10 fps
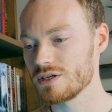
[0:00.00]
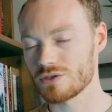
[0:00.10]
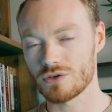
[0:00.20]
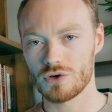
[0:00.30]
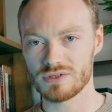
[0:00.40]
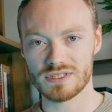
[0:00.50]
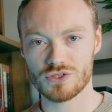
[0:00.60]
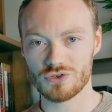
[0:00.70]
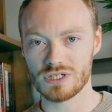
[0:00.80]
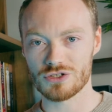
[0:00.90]
There are these
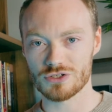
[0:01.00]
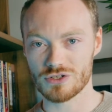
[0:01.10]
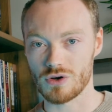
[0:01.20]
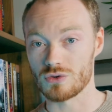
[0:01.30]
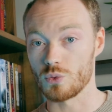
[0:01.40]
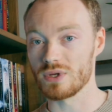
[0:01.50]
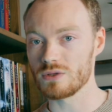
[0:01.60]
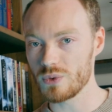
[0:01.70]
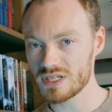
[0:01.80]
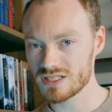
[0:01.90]
creatures called
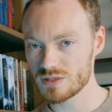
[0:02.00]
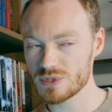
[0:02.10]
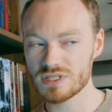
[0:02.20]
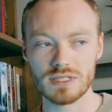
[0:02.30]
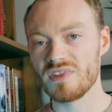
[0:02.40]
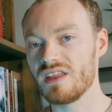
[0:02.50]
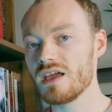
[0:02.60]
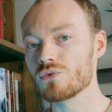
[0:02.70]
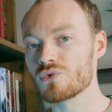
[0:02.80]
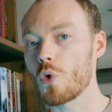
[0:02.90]
will-o-wisps.
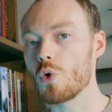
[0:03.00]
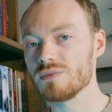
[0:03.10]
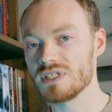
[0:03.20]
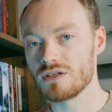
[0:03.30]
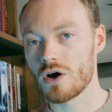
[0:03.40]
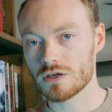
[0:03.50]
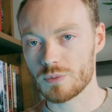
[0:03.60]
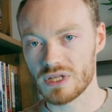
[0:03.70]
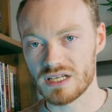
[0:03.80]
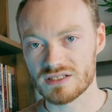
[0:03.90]
They roam the dark
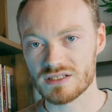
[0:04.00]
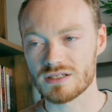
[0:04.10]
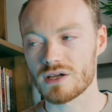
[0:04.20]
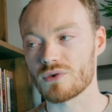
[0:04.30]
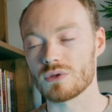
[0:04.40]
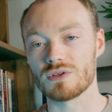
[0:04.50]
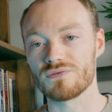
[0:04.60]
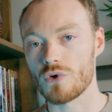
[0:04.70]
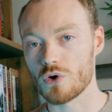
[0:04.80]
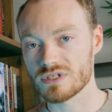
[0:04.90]
places around the
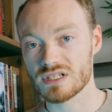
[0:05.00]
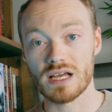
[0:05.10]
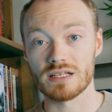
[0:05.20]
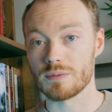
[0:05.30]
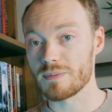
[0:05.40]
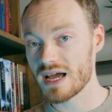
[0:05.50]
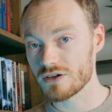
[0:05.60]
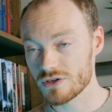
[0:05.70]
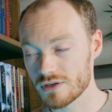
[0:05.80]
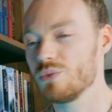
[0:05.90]
forest and the
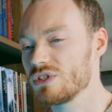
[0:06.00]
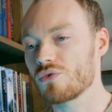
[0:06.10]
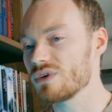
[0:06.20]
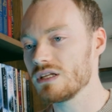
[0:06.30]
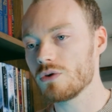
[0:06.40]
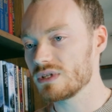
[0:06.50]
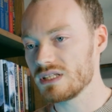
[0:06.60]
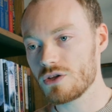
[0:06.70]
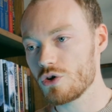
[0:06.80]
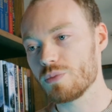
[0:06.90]
manor. We don't really know what they
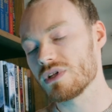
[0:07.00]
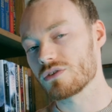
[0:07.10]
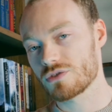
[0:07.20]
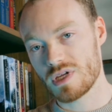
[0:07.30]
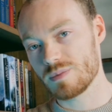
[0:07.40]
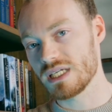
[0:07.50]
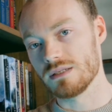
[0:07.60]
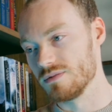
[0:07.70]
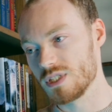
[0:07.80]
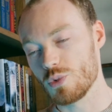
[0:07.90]
do, but they're creepy
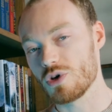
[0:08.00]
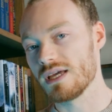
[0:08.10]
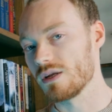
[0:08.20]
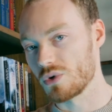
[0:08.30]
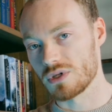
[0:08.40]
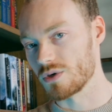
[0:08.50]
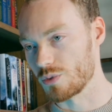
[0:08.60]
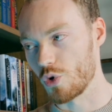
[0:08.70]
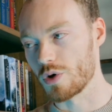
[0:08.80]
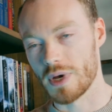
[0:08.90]
and spooky, and I want to learn
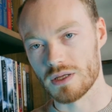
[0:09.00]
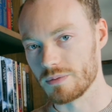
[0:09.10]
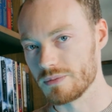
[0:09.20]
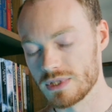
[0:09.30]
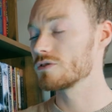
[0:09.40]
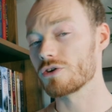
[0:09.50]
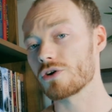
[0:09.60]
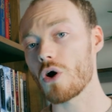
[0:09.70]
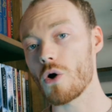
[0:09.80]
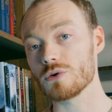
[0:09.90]
more about them. There
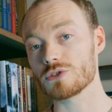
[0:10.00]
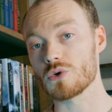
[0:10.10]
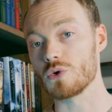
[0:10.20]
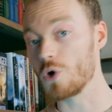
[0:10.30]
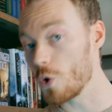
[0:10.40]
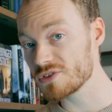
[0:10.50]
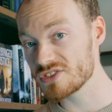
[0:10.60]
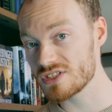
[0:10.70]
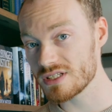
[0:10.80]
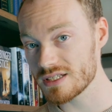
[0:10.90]
are also
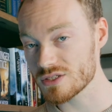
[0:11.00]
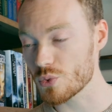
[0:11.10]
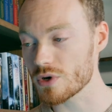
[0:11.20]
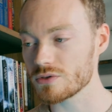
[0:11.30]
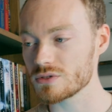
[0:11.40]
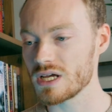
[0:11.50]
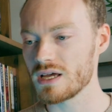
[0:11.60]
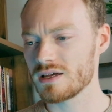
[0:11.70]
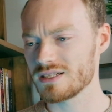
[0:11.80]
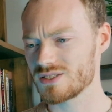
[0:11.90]
ghosts in this world,
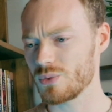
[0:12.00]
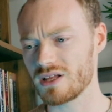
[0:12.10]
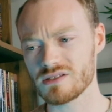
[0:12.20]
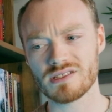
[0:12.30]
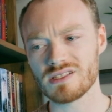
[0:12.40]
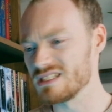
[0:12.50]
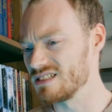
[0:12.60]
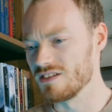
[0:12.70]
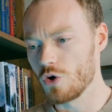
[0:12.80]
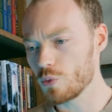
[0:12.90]
as well as these
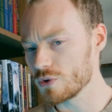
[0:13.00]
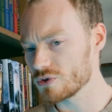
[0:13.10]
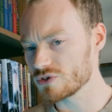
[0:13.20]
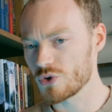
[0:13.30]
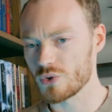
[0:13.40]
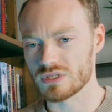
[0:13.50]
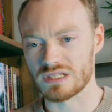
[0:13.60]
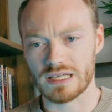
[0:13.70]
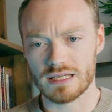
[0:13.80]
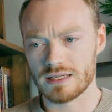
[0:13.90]
nobles who are
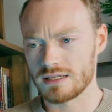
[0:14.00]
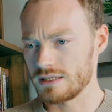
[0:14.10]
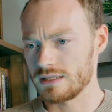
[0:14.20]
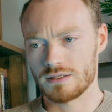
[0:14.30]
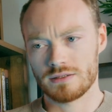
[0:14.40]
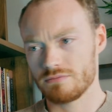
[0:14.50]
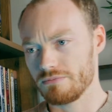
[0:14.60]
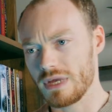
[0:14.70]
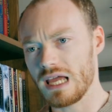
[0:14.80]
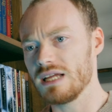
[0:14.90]
like
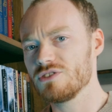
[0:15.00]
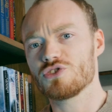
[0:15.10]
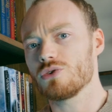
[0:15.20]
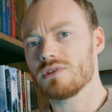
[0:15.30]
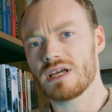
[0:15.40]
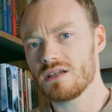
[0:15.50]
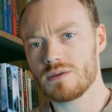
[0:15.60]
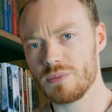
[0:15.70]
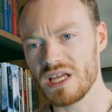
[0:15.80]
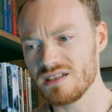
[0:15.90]

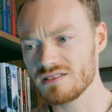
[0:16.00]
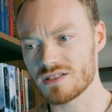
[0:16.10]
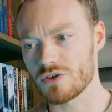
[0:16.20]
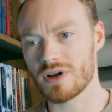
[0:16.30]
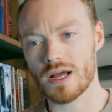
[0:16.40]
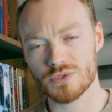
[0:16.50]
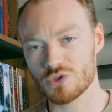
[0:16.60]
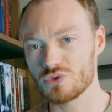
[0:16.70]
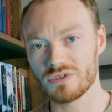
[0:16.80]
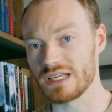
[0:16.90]
angel-like beings that are
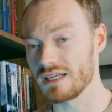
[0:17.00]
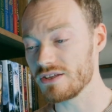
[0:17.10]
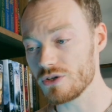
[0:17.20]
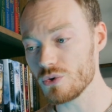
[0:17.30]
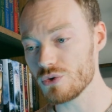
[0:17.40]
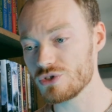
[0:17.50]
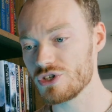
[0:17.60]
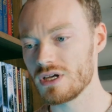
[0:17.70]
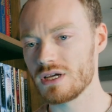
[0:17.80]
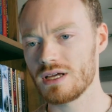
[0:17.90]
absolutely
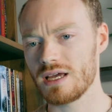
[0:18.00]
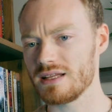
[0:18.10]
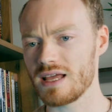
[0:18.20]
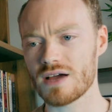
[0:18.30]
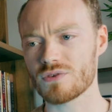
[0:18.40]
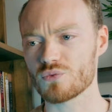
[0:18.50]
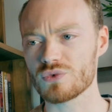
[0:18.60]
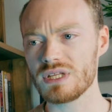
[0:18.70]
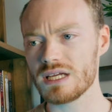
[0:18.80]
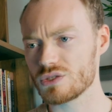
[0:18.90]
huge, and they have a
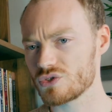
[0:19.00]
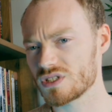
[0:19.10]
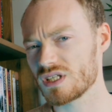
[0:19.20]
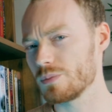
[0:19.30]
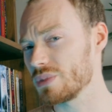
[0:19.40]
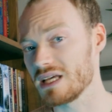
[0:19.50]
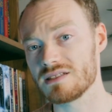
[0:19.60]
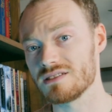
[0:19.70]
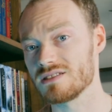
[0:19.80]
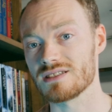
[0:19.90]
really interesting
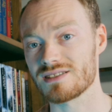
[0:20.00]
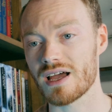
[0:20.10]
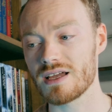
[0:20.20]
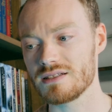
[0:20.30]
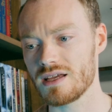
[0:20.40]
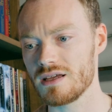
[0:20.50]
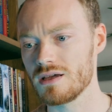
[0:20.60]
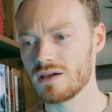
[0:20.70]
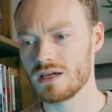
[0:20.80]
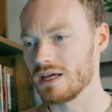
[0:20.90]
place in society.
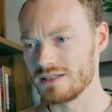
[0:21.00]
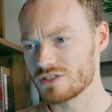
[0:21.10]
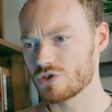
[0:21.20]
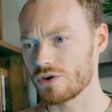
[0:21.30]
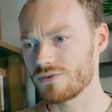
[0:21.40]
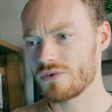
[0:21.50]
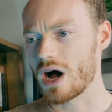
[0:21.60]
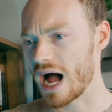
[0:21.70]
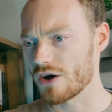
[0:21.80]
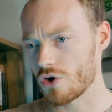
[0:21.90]
And the sort of
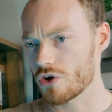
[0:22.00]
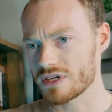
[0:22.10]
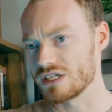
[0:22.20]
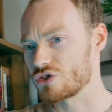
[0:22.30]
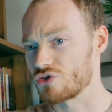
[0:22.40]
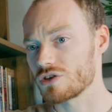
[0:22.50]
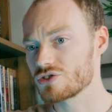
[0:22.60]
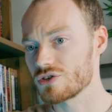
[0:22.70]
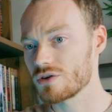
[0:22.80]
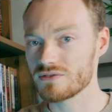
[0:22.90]
hierarchy
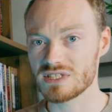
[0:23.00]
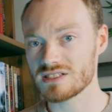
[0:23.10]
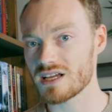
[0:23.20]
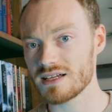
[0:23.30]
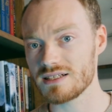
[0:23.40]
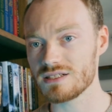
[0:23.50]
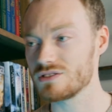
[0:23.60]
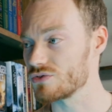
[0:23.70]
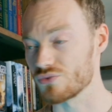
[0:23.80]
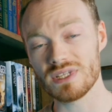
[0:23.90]
structure of society
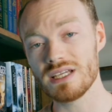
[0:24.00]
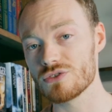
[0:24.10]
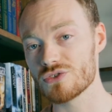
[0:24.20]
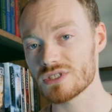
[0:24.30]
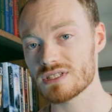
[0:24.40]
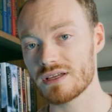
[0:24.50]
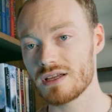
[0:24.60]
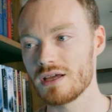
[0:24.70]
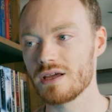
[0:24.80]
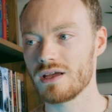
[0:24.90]
is really interesting.